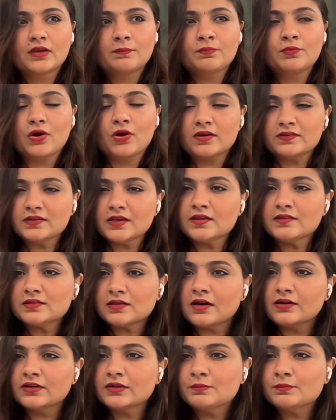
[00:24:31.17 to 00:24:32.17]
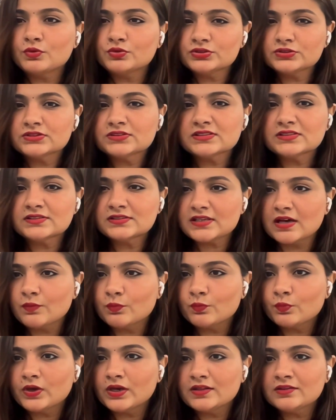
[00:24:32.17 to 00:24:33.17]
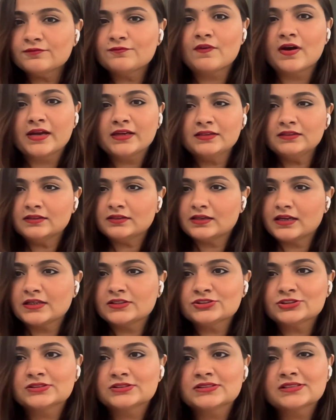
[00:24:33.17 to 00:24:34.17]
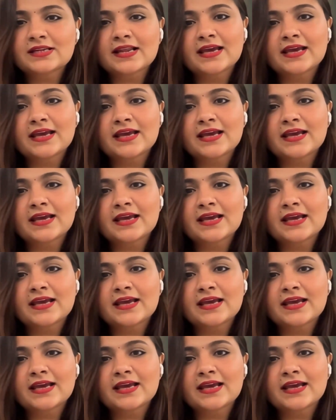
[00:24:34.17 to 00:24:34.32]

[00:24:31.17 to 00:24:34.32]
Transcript: process our emotions in some ways, find connections.